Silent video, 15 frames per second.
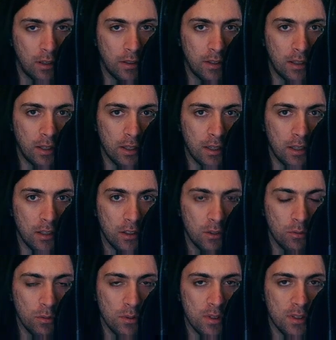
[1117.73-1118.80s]
and then I can
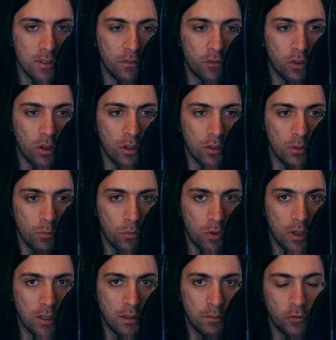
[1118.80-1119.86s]
use the volume
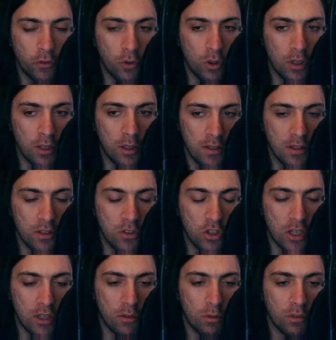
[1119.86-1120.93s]
one for the
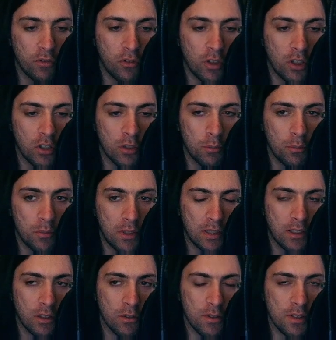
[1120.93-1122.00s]
general volume that
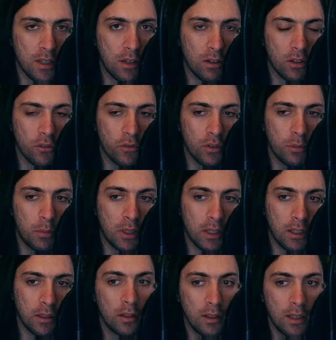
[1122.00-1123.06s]
goes out of the
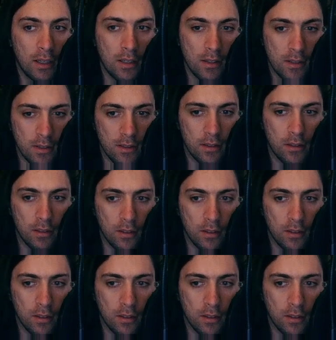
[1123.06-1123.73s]
plugin. Nice.